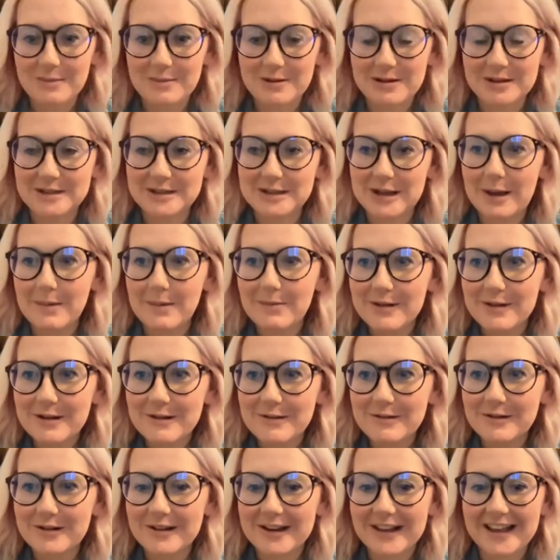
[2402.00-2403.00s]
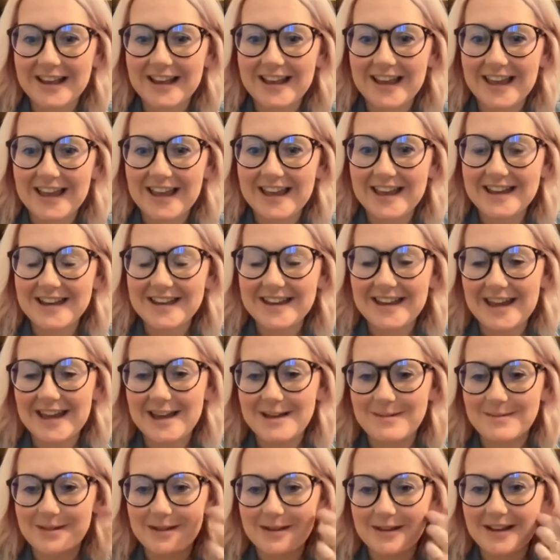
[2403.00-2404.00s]
I'm going to stop recording and
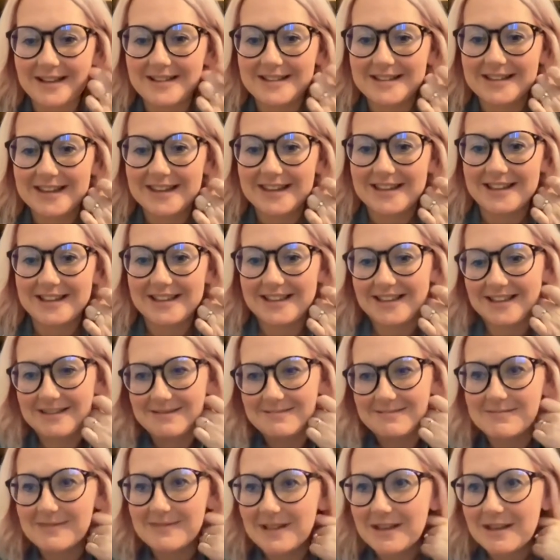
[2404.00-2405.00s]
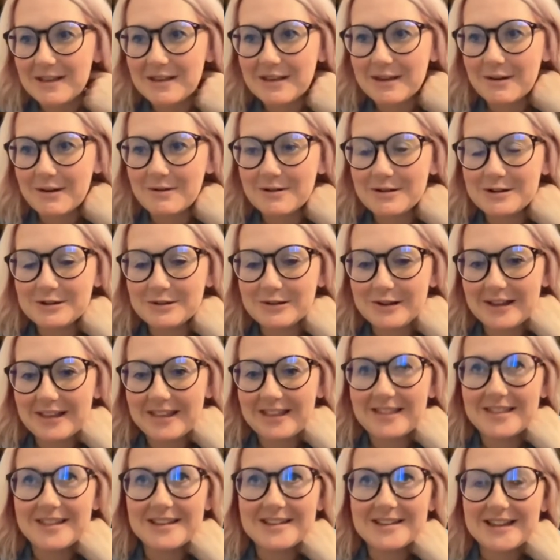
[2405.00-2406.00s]
um, you guys can go enjoy
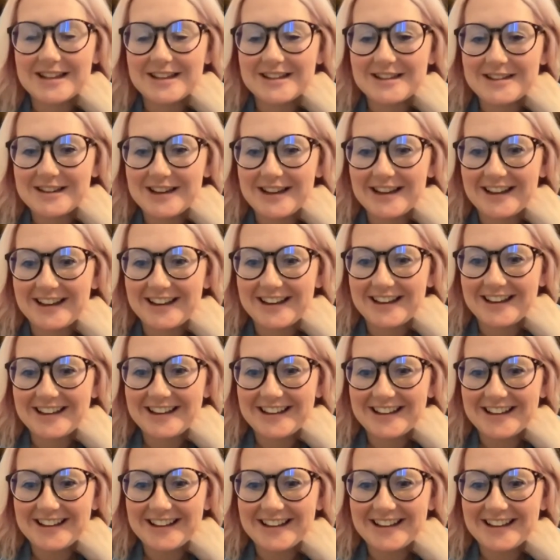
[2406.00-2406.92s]
the sunshine.